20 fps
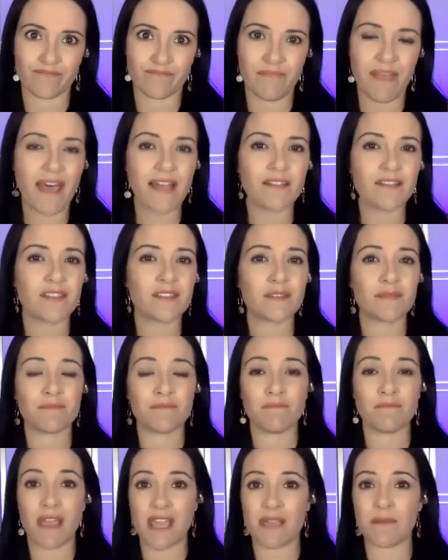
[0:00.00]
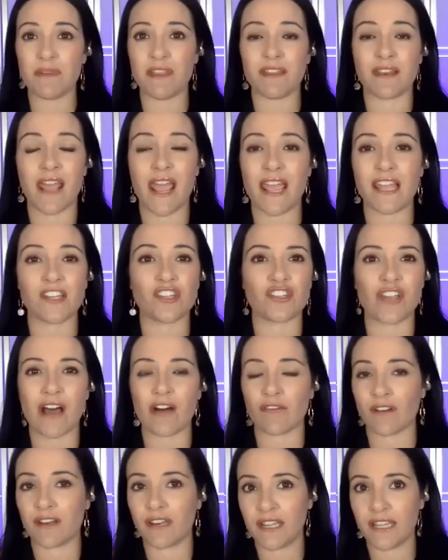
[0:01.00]
Pence may be an aged
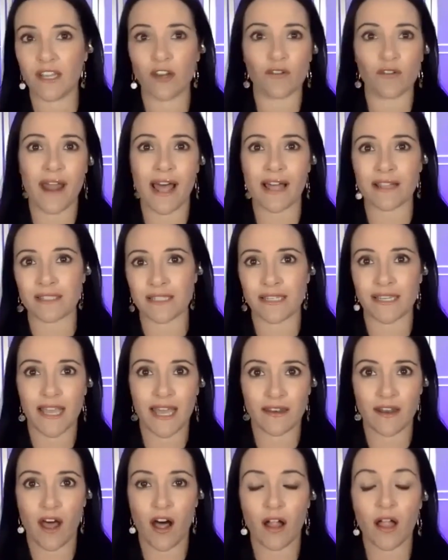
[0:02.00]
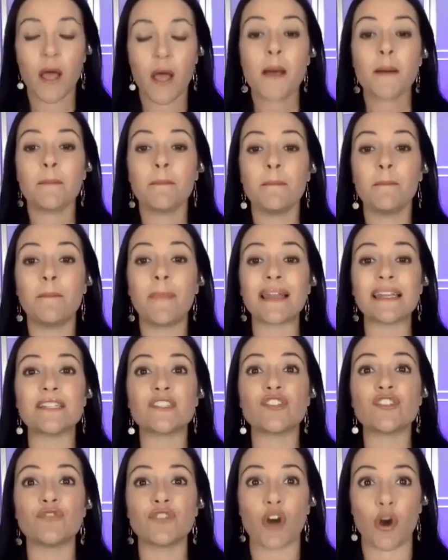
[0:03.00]
out neo-Nazi Ken doll, but he
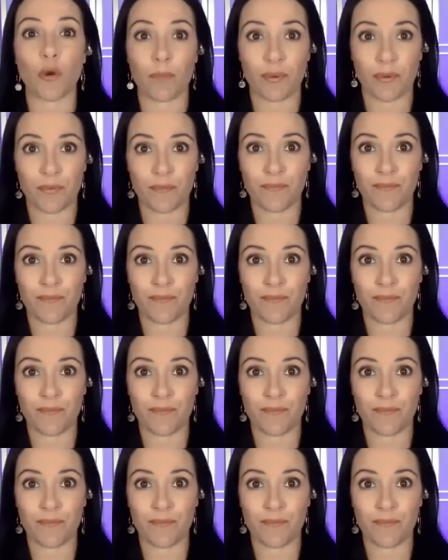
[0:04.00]
is no dope.